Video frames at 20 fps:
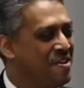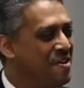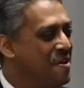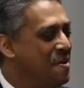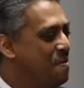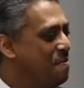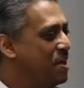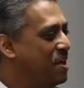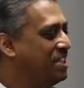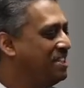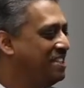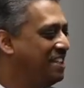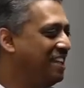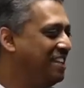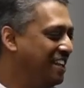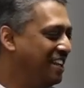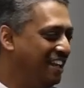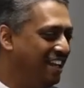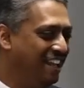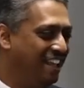But
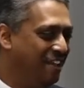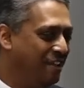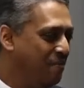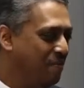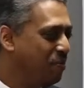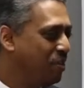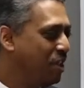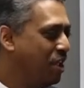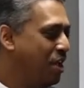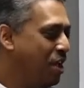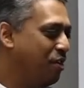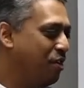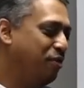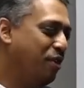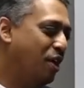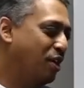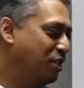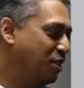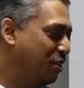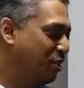certainly a
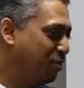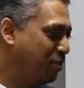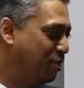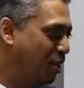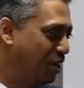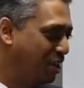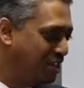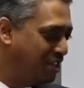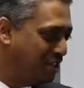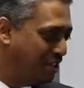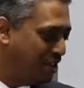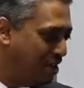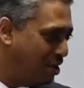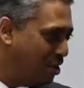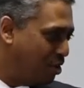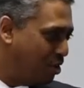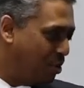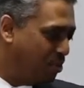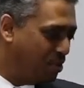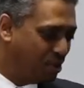fountain of knowledge.
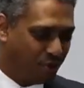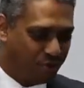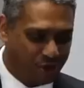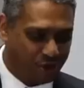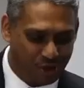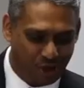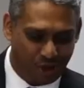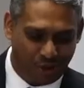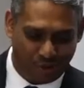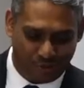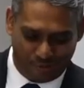Robert, over to you.